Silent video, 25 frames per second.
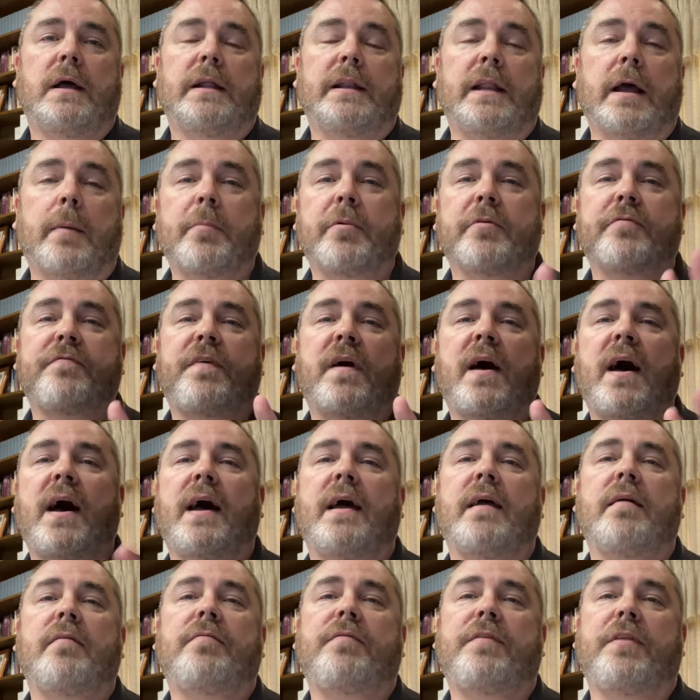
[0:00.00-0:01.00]
Number
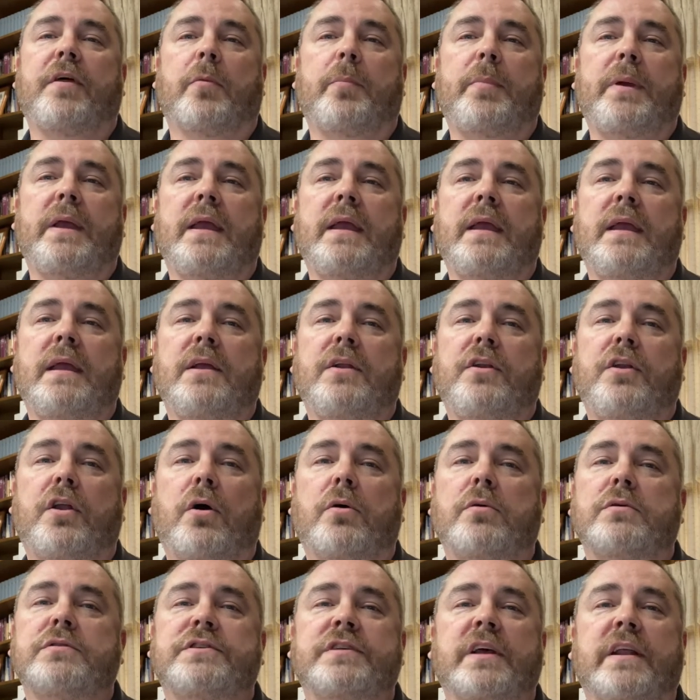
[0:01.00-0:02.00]
five, there'll be
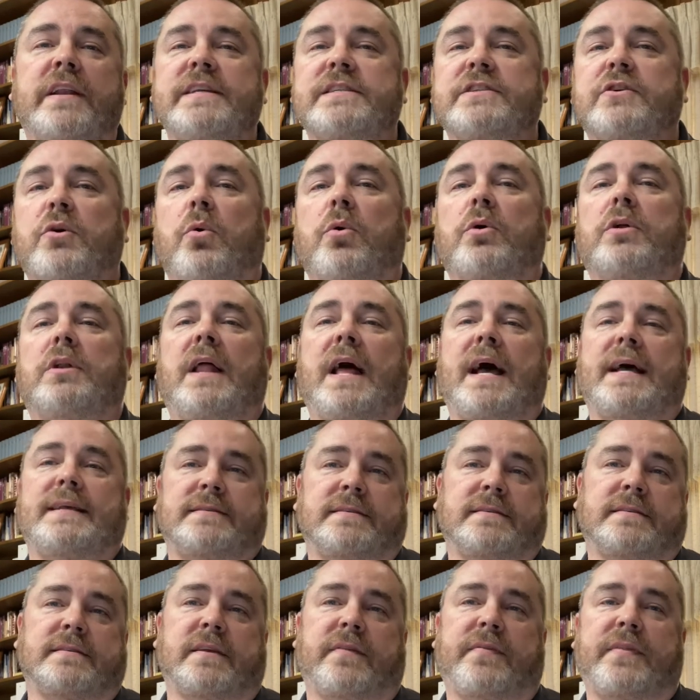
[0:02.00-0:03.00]
no Sunday school
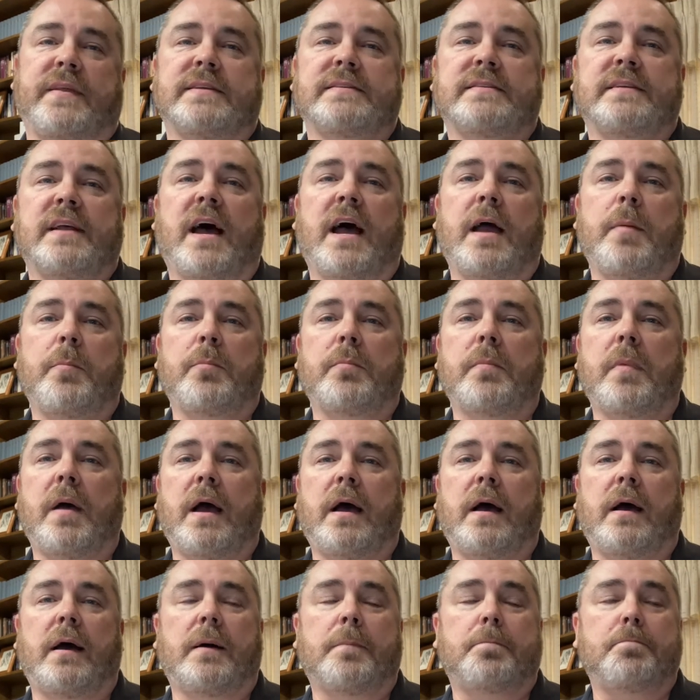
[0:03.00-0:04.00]
classes at this
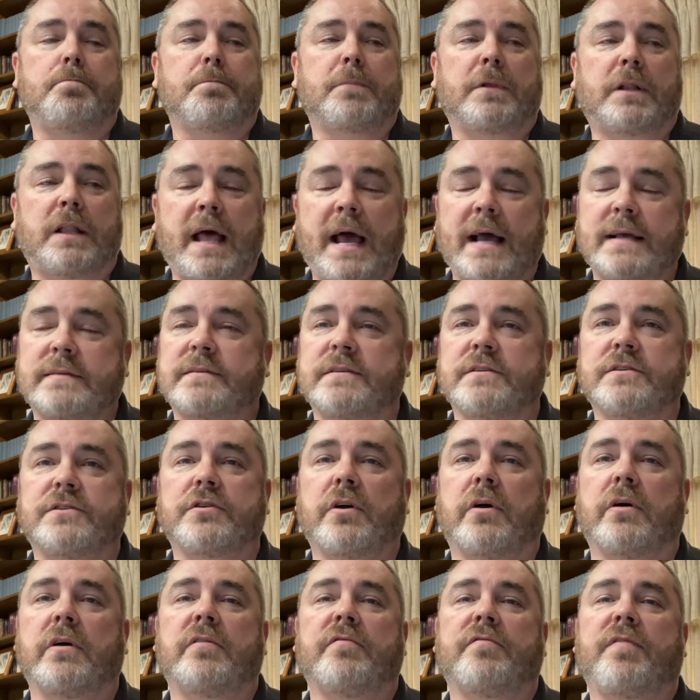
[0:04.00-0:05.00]
time. Classes
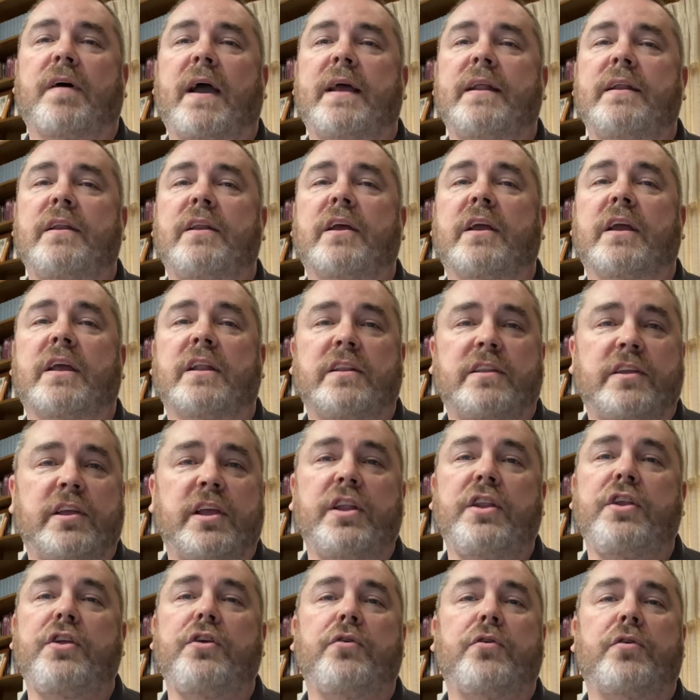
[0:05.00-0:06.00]
are invited to
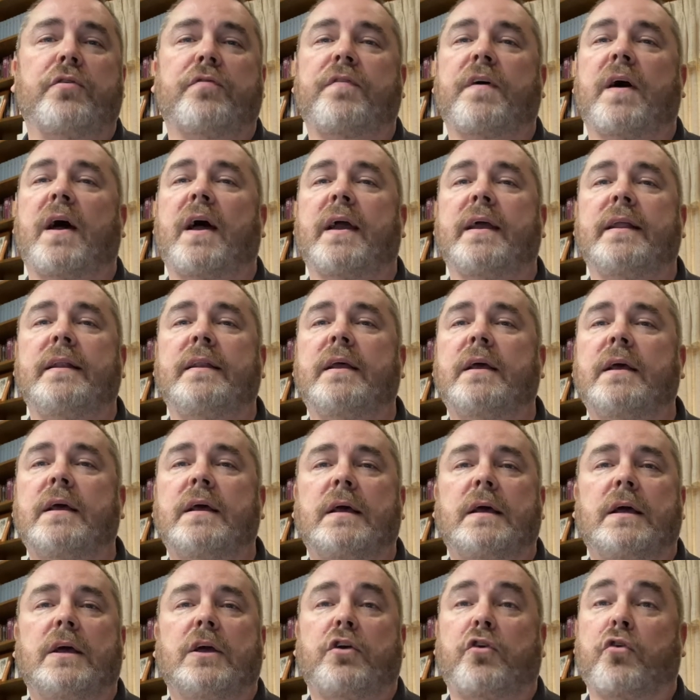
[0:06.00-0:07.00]
continue to find
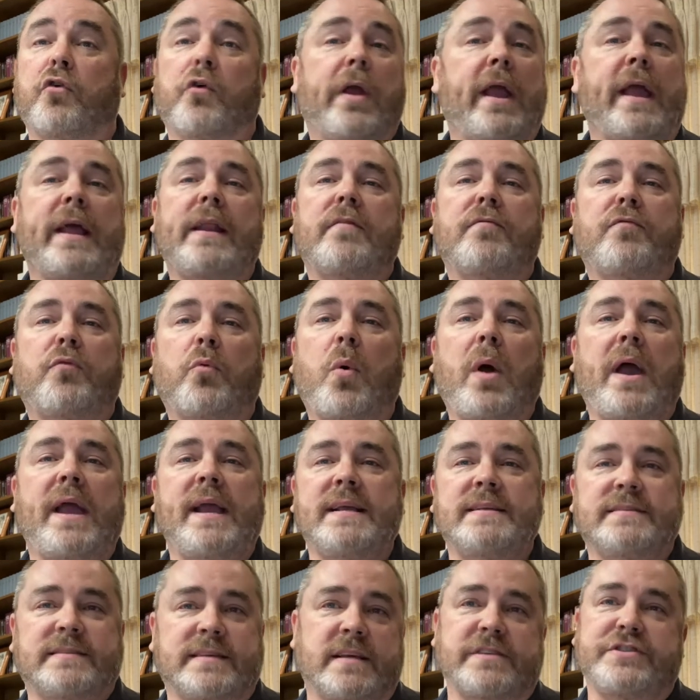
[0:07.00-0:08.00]
creative
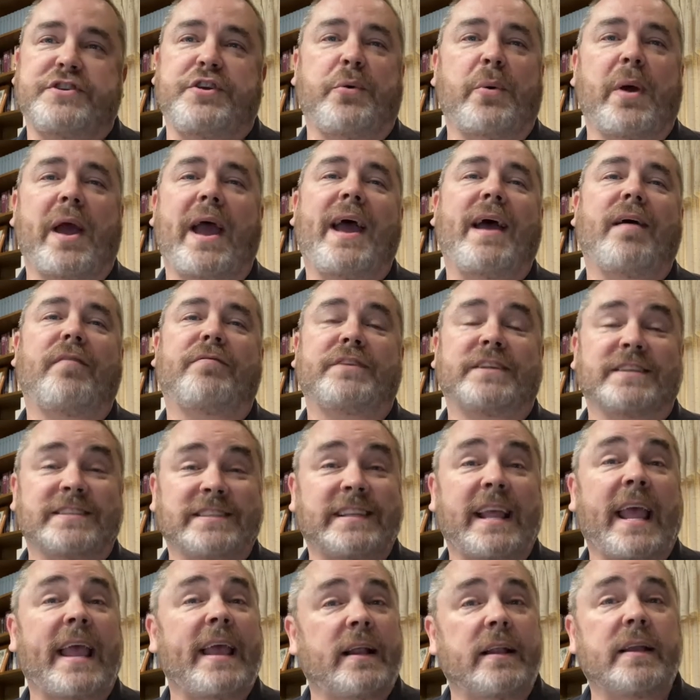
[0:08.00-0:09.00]
ways as you have to
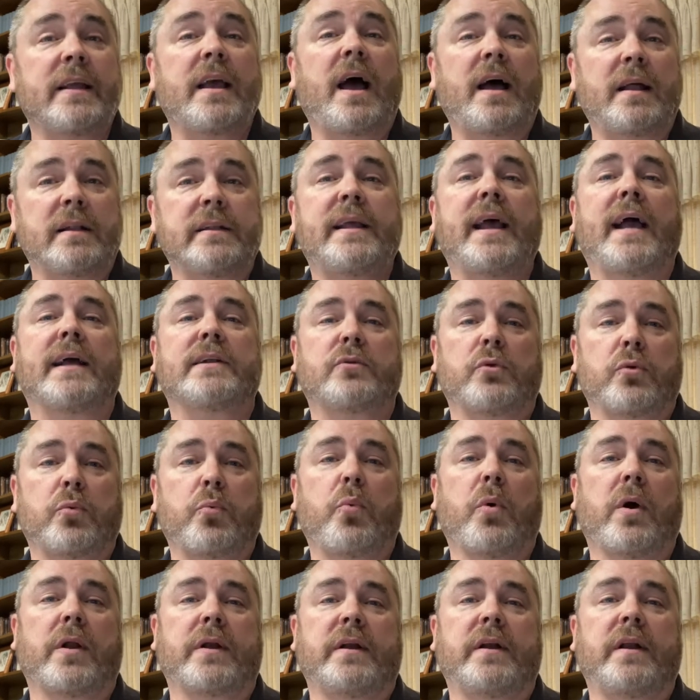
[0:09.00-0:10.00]
stay in contact with
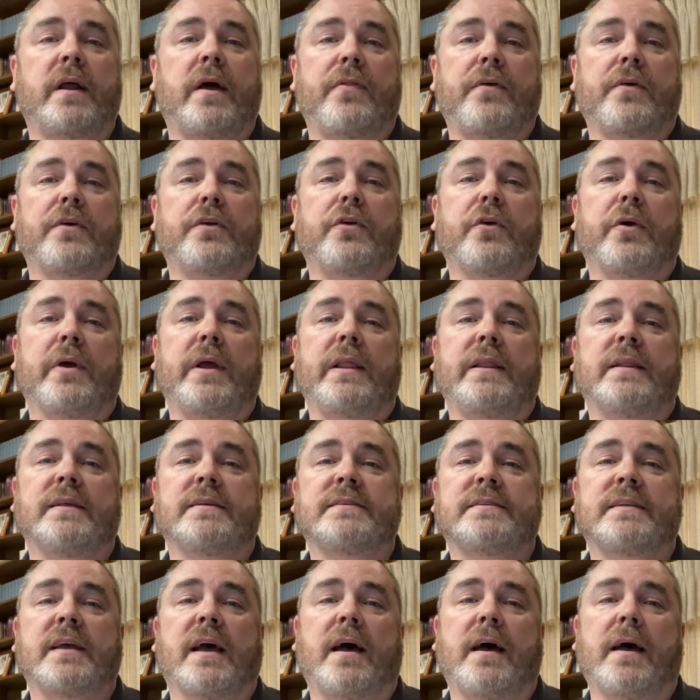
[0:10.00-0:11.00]
one another during
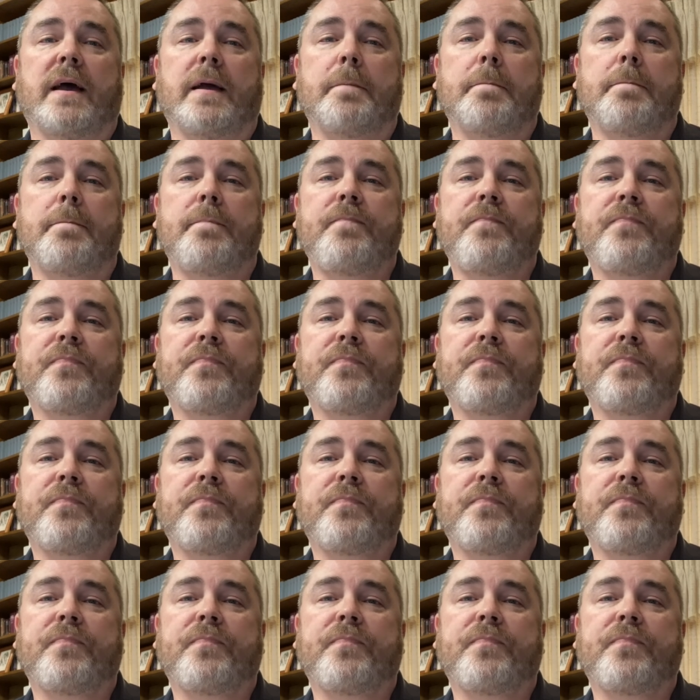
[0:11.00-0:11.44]
this time.